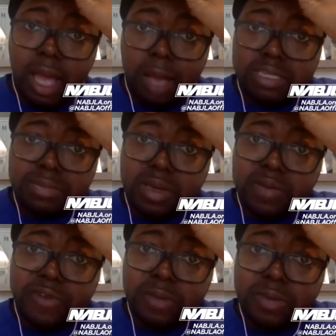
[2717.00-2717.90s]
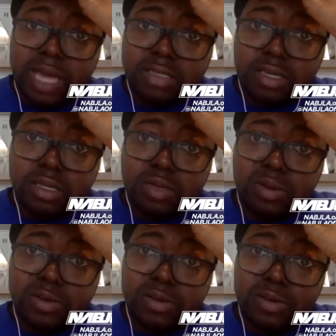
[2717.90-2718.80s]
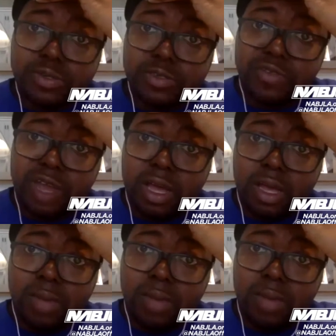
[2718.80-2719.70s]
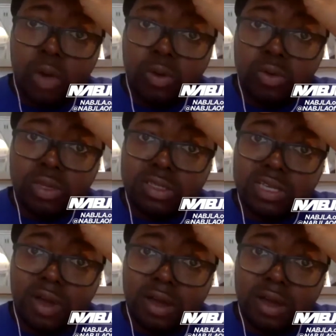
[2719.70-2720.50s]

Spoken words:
Some confirmed guests include producers from OWN, the Steve